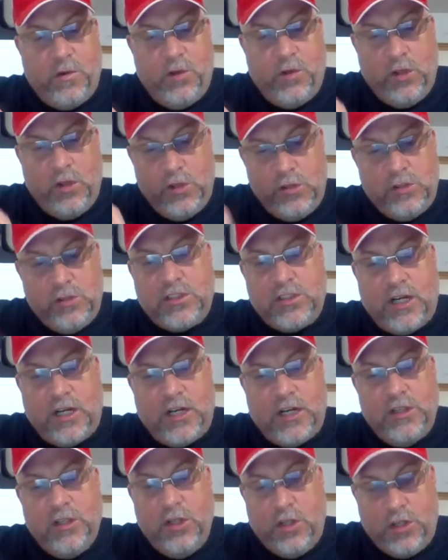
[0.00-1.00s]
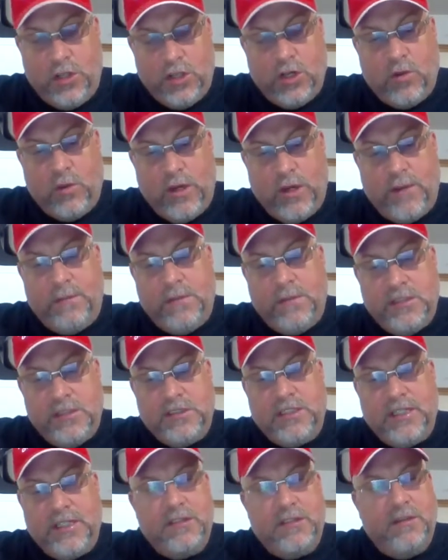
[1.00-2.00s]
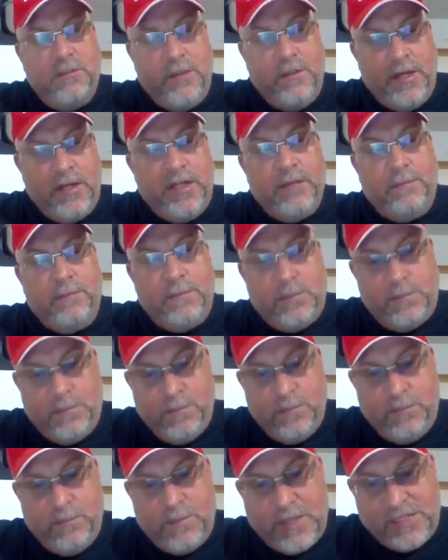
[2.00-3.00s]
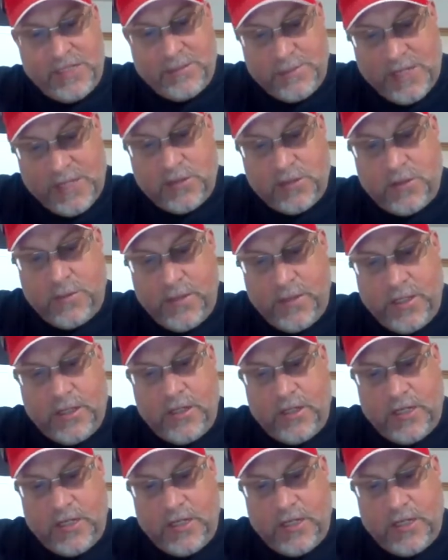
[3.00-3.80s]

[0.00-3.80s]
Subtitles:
loose on nuclear weapons that the media makes him out to be.